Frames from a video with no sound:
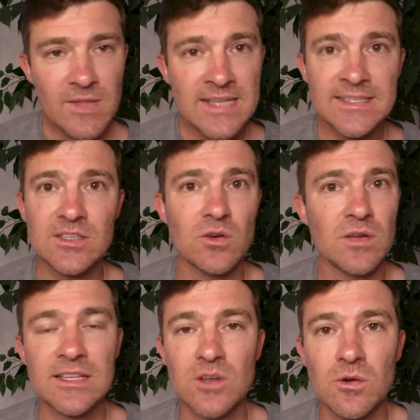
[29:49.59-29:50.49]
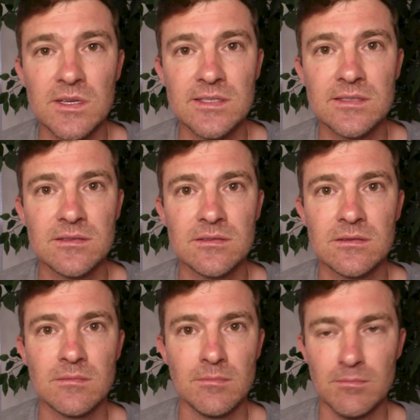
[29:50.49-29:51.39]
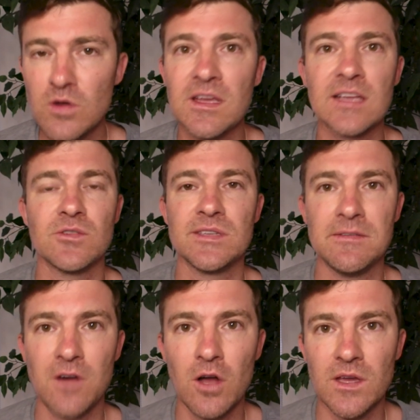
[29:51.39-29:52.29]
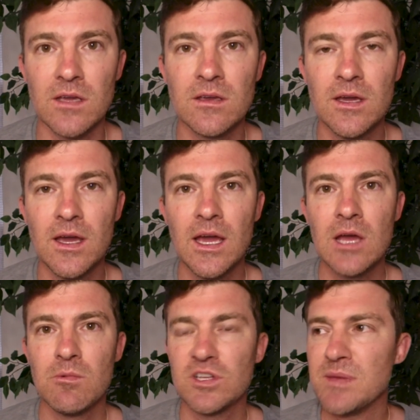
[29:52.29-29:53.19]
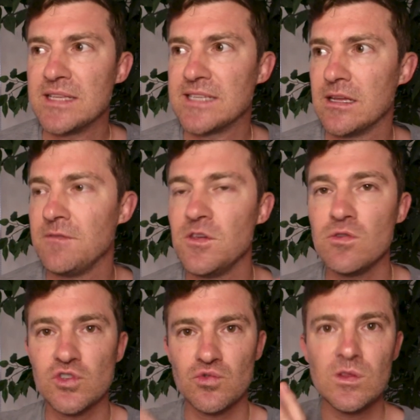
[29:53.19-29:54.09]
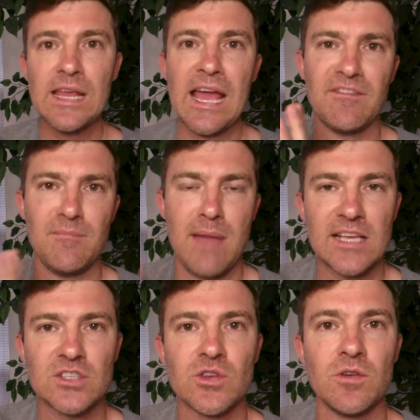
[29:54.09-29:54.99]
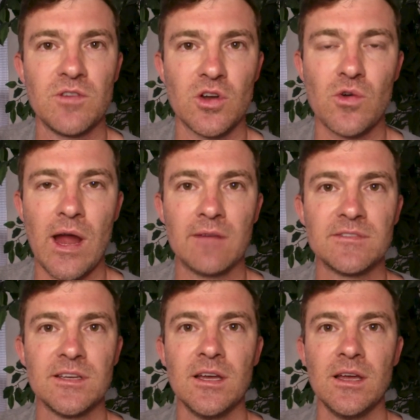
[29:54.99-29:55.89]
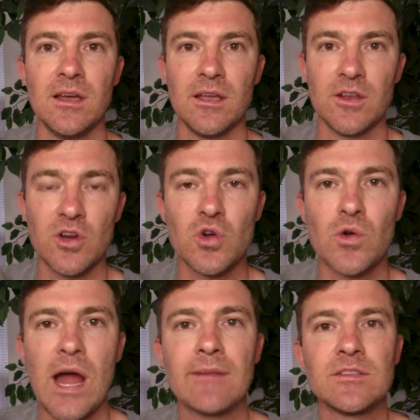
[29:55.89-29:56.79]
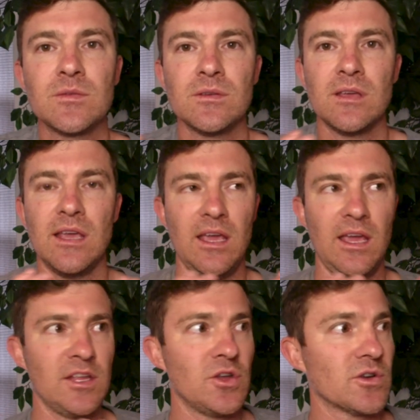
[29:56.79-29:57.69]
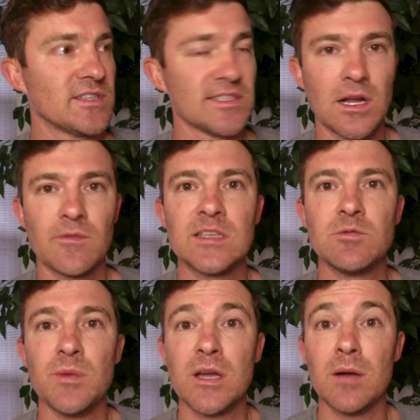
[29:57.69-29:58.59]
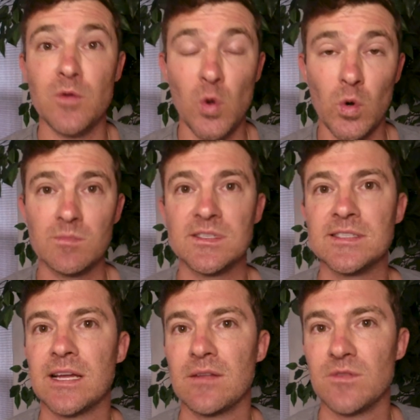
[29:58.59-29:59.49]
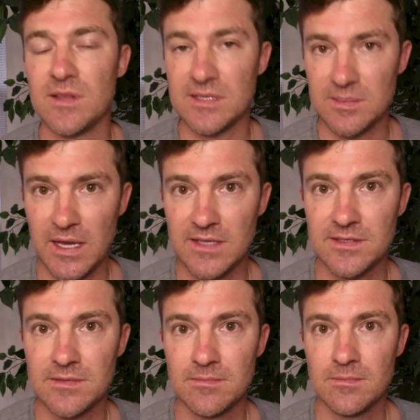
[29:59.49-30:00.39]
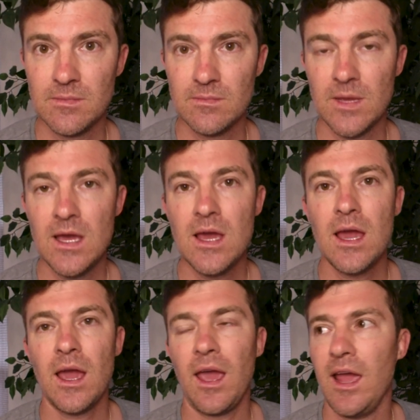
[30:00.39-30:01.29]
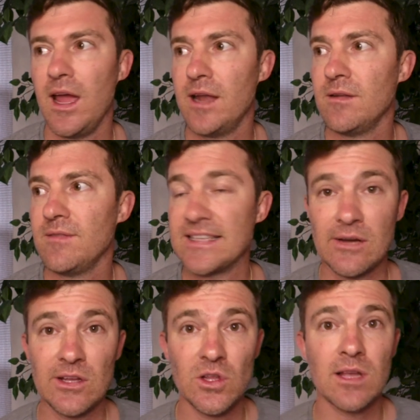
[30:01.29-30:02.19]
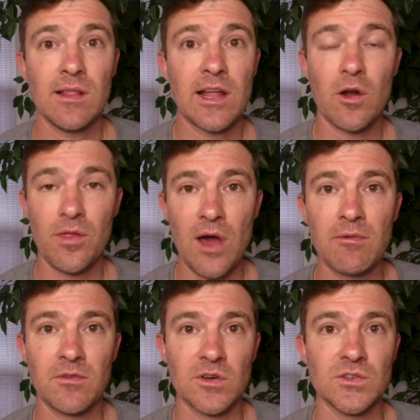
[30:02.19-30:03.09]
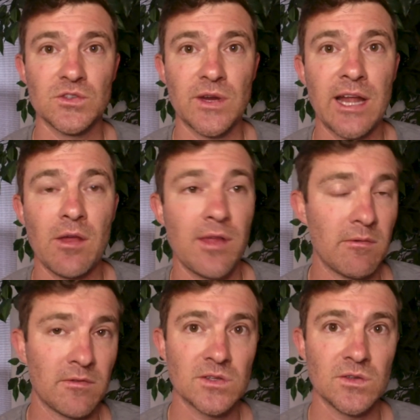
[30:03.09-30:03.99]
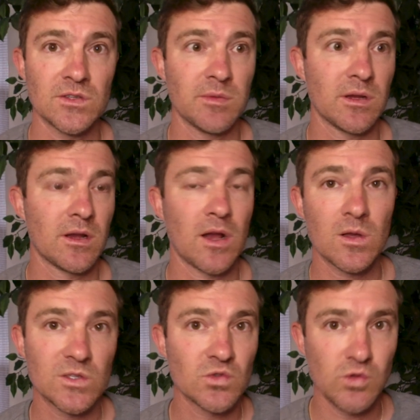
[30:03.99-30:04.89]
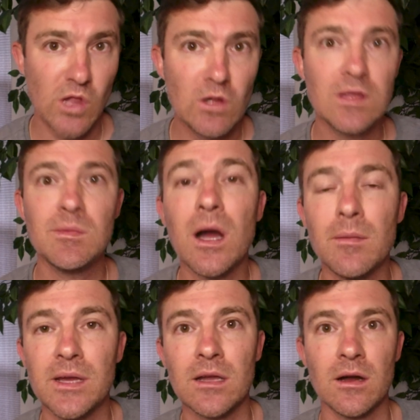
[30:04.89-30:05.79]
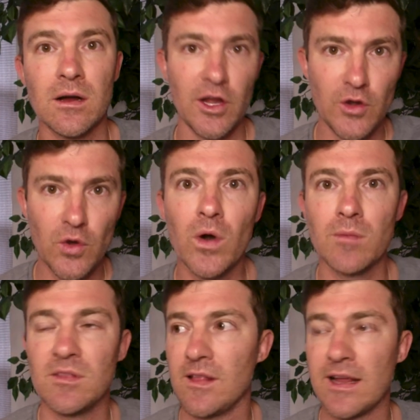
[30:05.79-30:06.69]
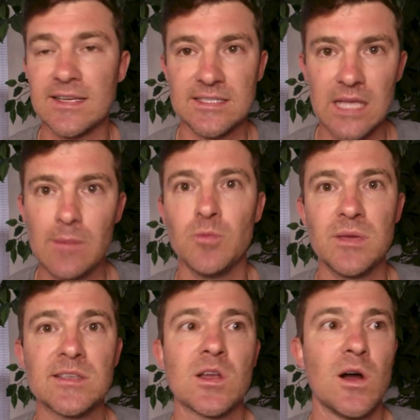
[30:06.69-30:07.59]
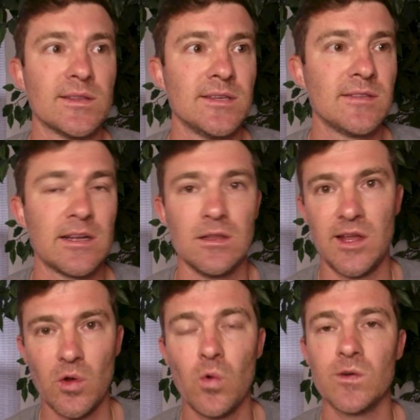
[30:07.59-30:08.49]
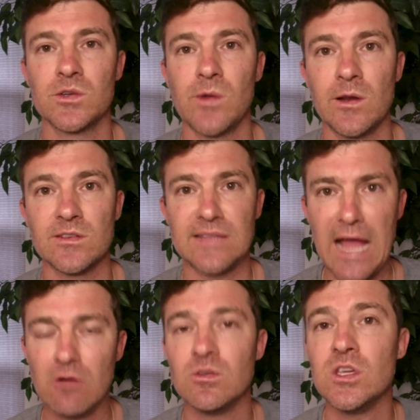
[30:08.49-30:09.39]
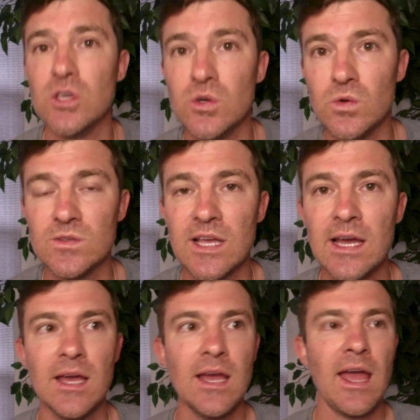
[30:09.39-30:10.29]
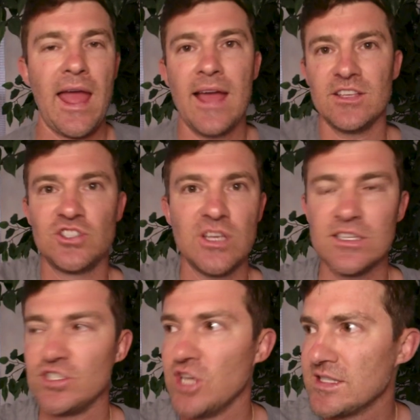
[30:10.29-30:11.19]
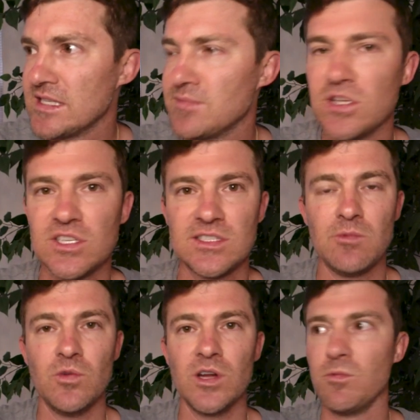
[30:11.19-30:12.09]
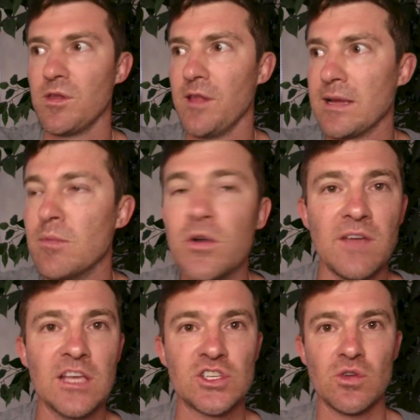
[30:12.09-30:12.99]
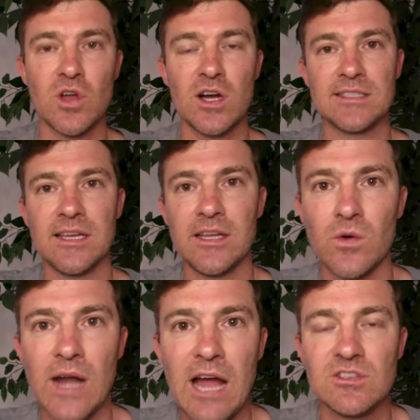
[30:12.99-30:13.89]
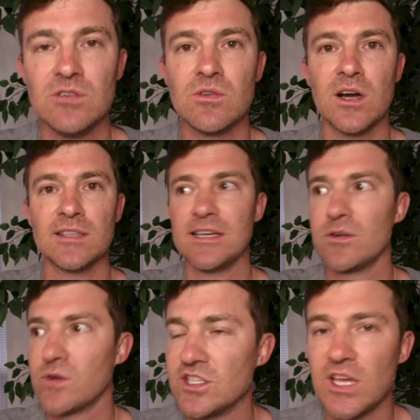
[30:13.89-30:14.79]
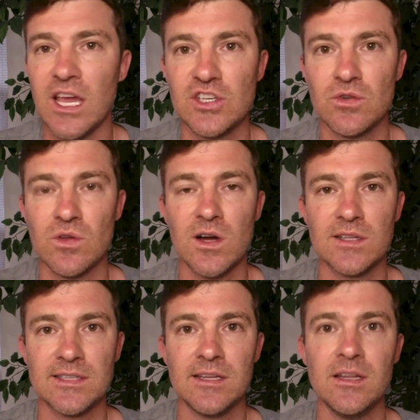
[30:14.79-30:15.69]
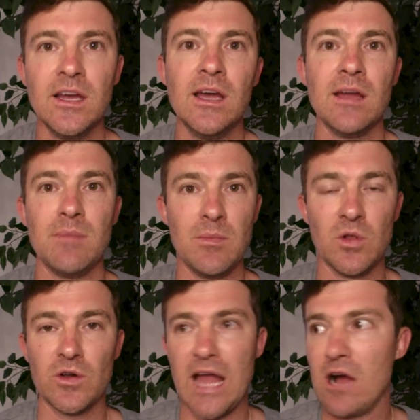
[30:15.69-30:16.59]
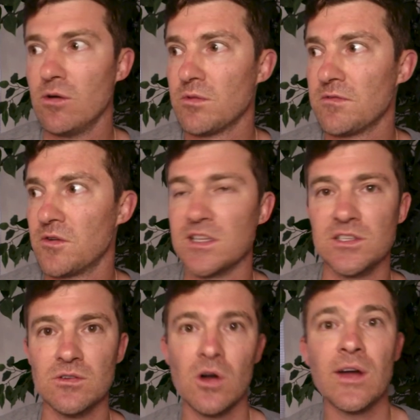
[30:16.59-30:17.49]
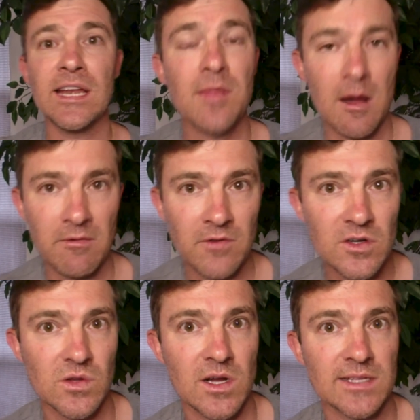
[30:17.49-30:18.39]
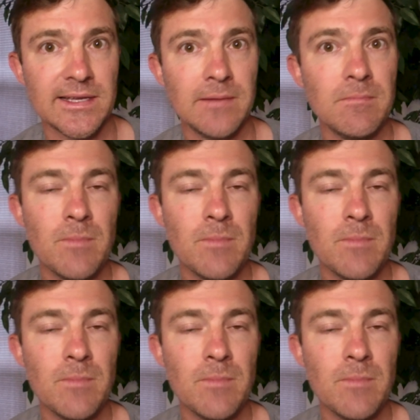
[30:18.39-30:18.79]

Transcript: is it's it's always moving it's always evolving which means that if you truly have mastery over your craft your craft and your discoveries will become norms inside of this space and that's how i look at like our thought reversals right now thought reversals are be- slowly becoming a norm they're like a staple piece of content that a lot of course creators now use as eh, just as much as they would with like motivational content or how to content or educational content, people are now referring to, oh, I need thought reversal content.